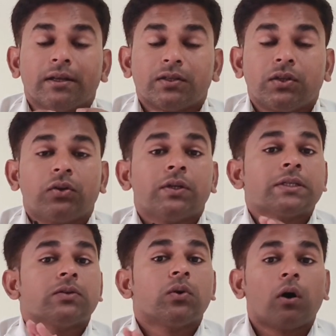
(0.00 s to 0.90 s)
0
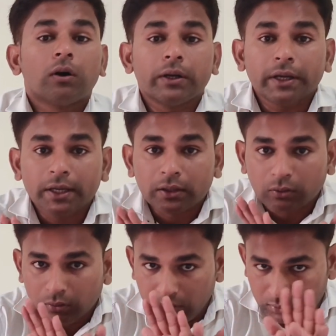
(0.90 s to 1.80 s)
is not
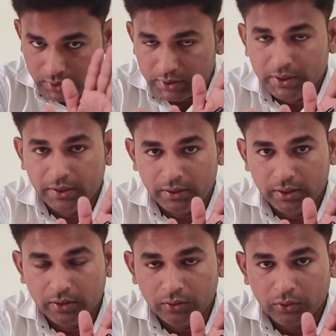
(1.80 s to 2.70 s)
included there.